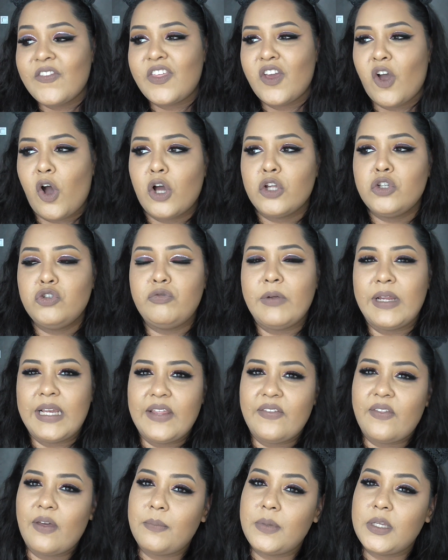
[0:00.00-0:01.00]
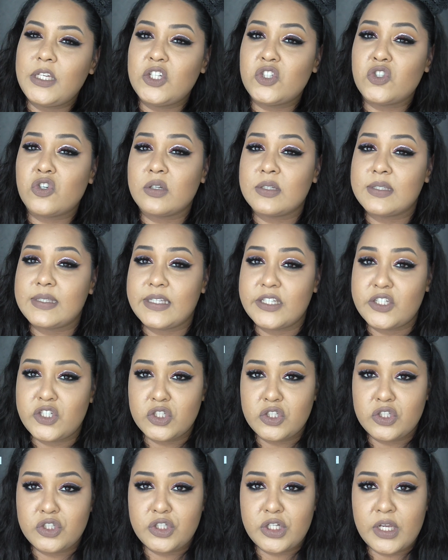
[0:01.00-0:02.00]
There aren't really that many
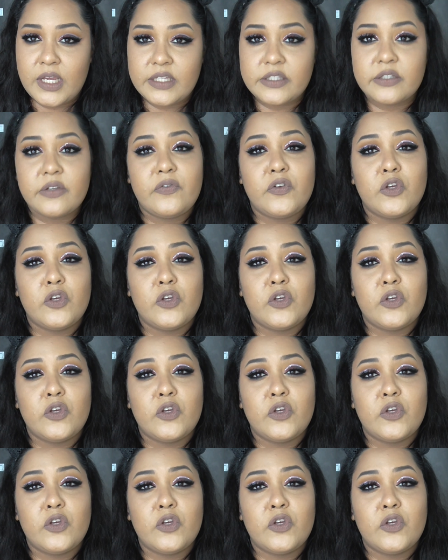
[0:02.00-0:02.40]
transition shades.